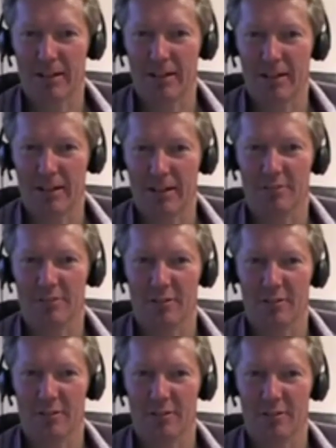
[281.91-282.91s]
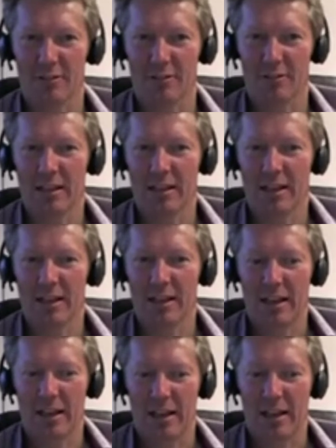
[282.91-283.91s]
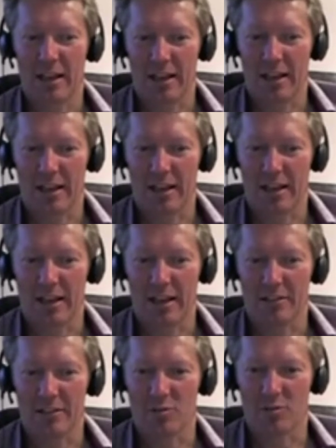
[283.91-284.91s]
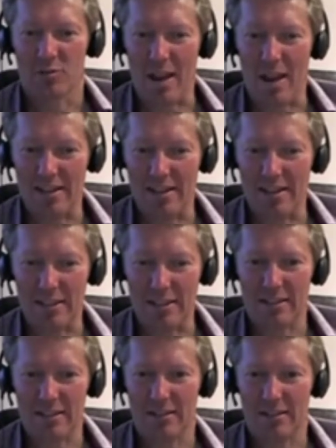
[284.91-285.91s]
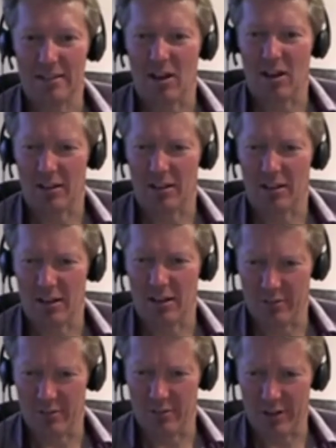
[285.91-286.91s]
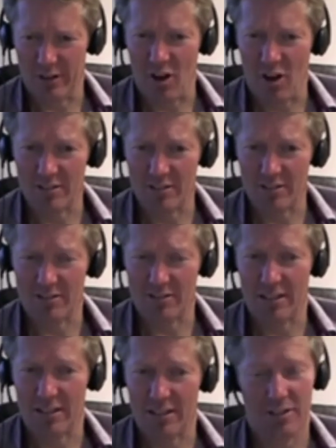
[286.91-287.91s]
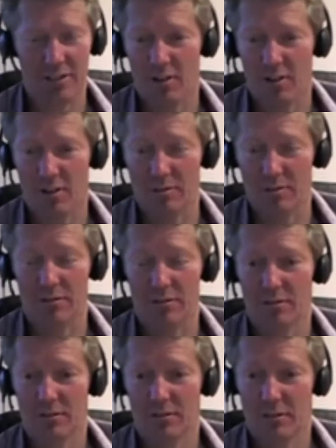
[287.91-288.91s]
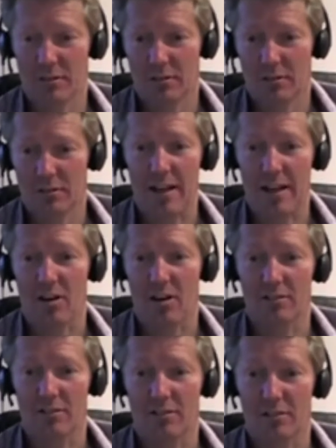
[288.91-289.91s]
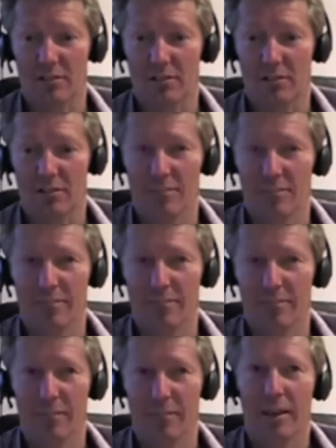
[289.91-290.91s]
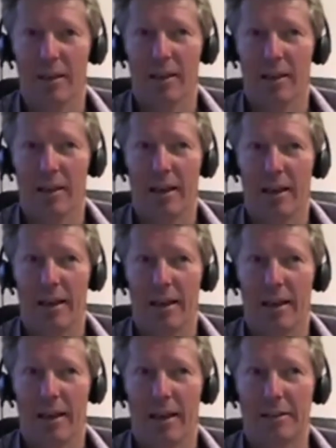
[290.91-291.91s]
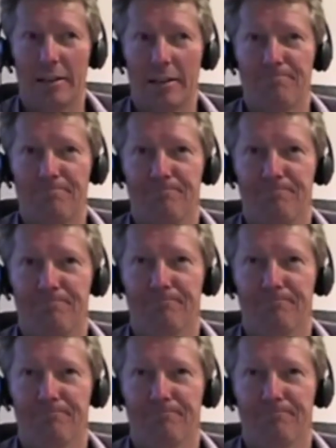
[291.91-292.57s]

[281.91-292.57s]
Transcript: uncontrollably and sweating, very hot, even though it wasn't that hot at the time. Um,